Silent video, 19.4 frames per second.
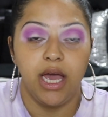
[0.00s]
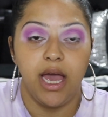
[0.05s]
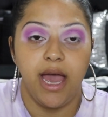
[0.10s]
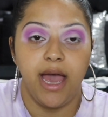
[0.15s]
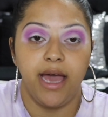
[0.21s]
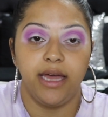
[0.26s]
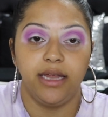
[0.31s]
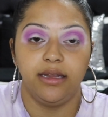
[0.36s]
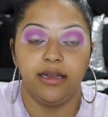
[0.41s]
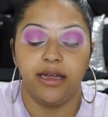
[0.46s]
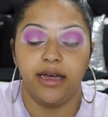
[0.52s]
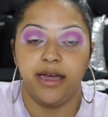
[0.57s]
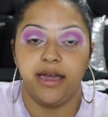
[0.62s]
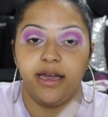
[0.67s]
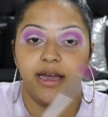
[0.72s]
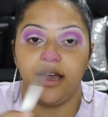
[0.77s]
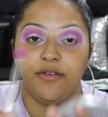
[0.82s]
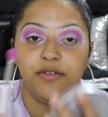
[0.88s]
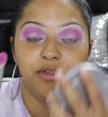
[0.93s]
And
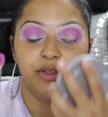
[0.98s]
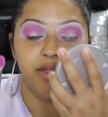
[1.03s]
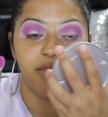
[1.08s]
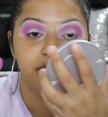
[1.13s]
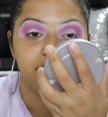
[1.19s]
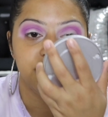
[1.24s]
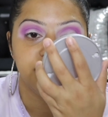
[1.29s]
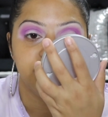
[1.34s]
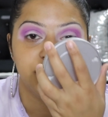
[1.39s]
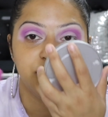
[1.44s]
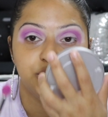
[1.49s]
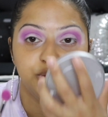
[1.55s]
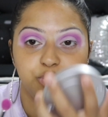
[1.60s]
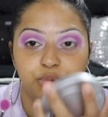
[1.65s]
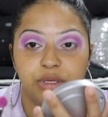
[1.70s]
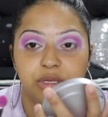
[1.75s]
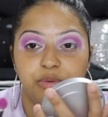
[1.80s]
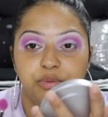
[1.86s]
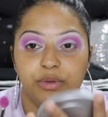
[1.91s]
like I feel like this has
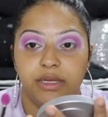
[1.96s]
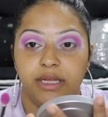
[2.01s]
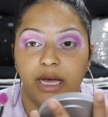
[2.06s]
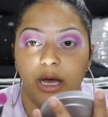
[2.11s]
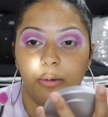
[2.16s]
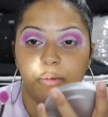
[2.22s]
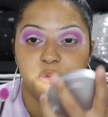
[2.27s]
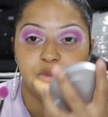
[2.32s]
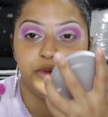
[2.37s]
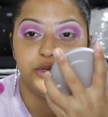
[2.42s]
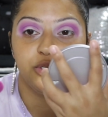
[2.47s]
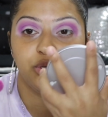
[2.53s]
really helped me.